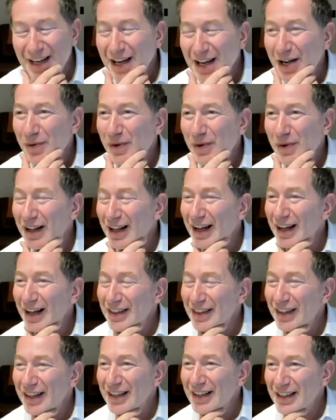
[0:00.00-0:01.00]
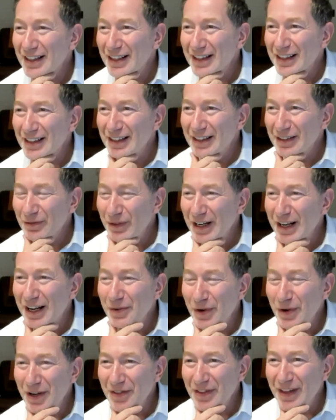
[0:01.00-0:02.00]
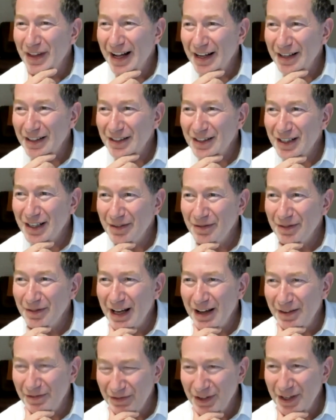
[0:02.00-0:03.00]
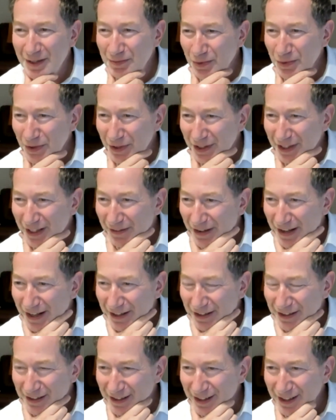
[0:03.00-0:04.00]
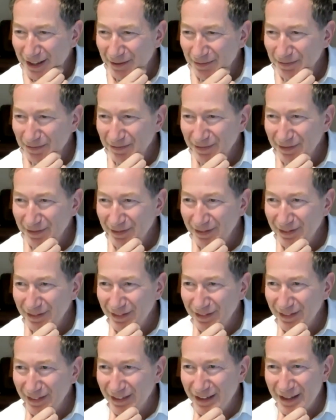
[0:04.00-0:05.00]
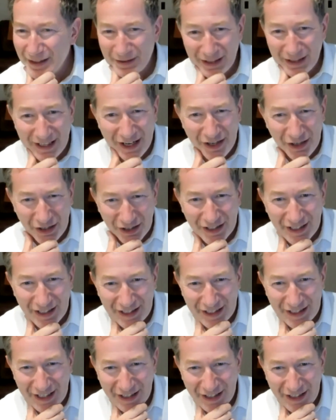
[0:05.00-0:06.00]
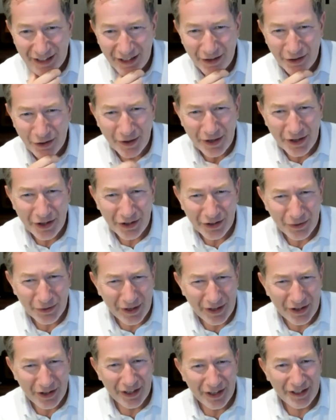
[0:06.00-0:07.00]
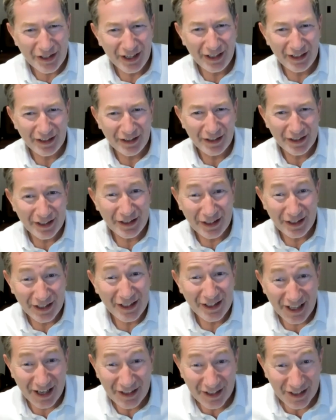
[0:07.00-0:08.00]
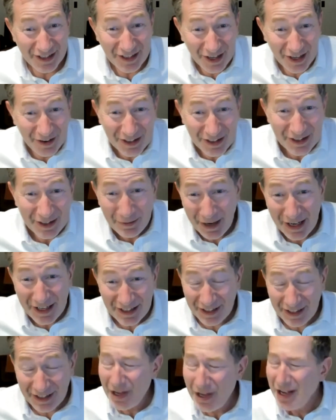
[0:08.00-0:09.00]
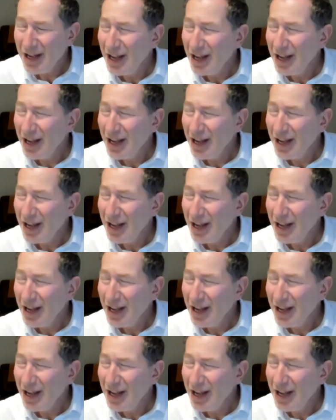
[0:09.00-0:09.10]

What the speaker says: Well, I think when I wrote that first book came out, it's actually nearly 10 years ago. It's 2013. It is 10 years ago, actually. Amazing.